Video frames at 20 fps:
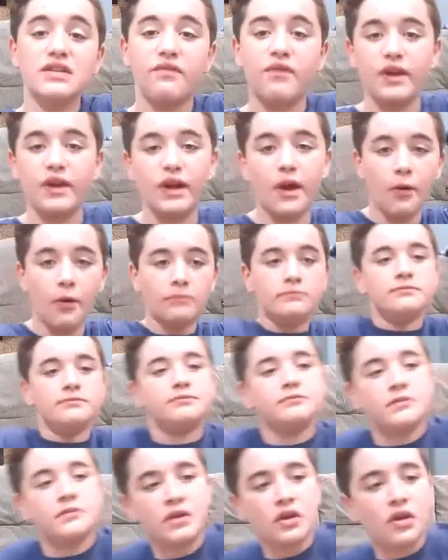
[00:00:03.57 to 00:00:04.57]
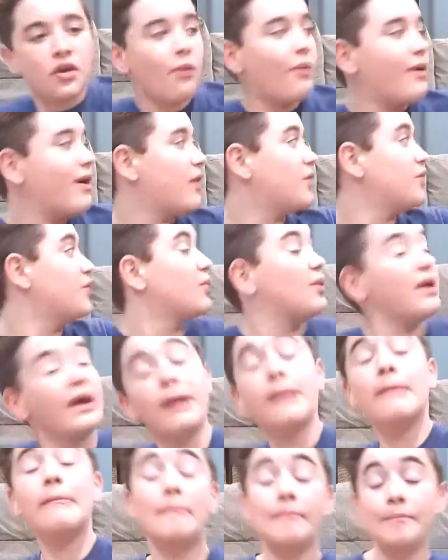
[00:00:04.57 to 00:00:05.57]
video, we are
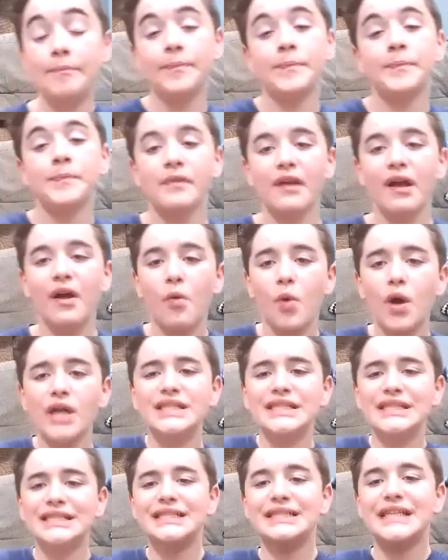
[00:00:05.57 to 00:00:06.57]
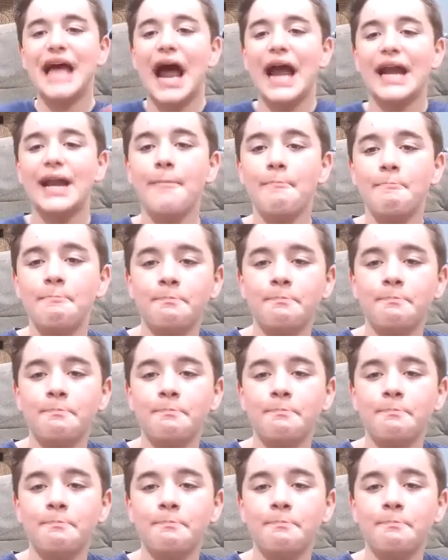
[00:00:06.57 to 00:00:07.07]
doing what's inside my